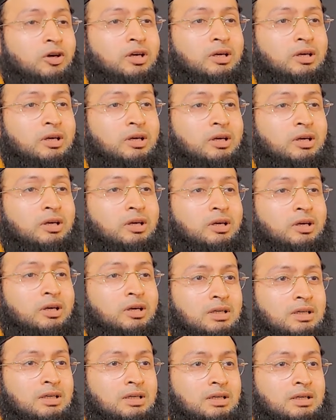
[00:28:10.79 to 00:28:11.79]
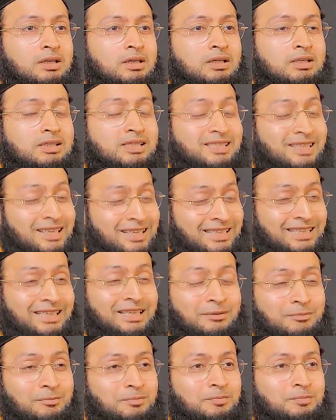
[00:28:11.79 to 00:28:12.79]
him, study
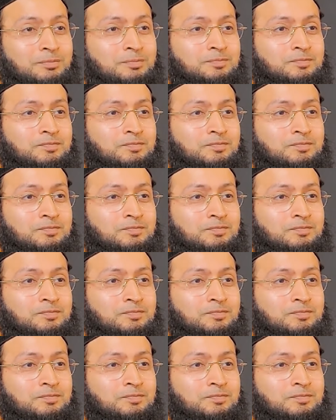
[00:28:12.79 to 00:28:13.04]
him.